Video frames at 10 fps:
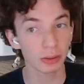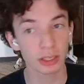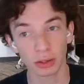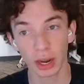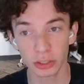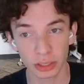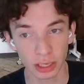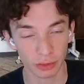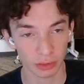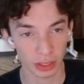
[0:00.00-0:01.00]
there actually kind
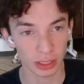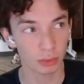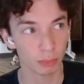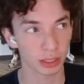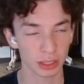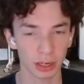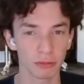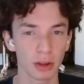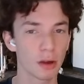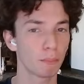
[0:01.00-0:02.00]
of is, but it's kind of
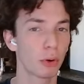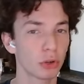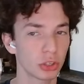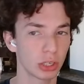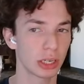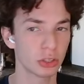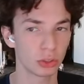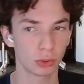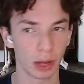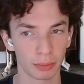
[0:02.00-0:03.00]
pushed into
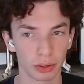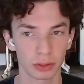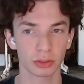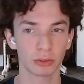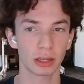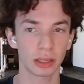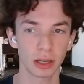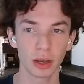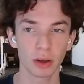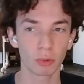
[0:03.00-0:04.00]
libraries, right? Like
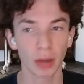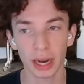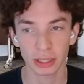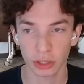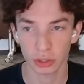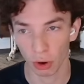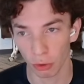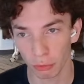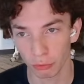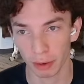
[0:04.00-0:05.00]
React has its
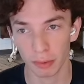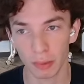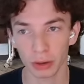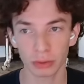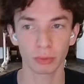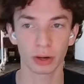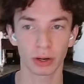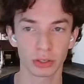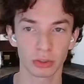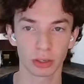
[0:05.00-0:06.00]
own fiber model where
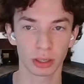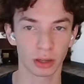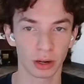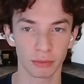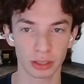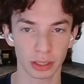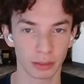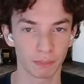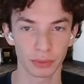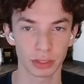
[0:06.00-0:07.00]
it's doing a lot of this like
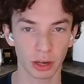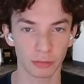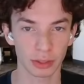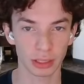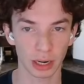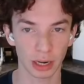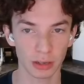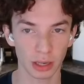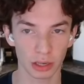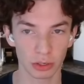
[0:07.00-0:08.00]
stuff inside of it,
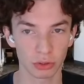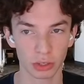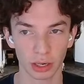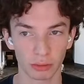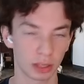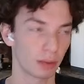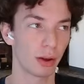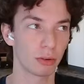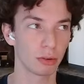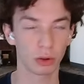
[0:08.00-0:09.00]
and you just kind of think
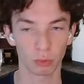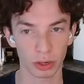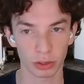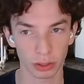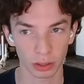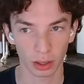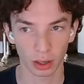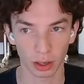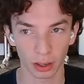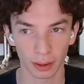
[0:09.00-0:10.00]
about rendering
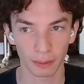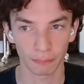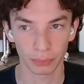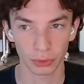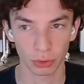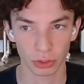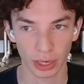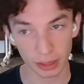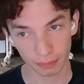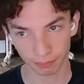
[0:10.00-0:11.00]
your
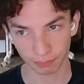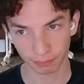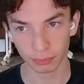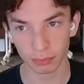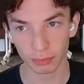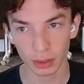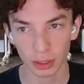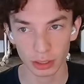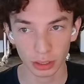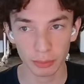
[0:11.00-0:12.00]
state.
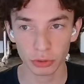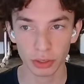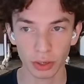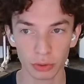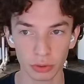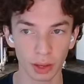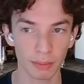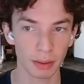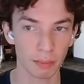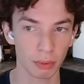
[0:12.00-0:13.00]
Telemetry also can be
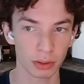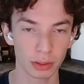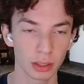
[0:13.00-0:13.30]
important,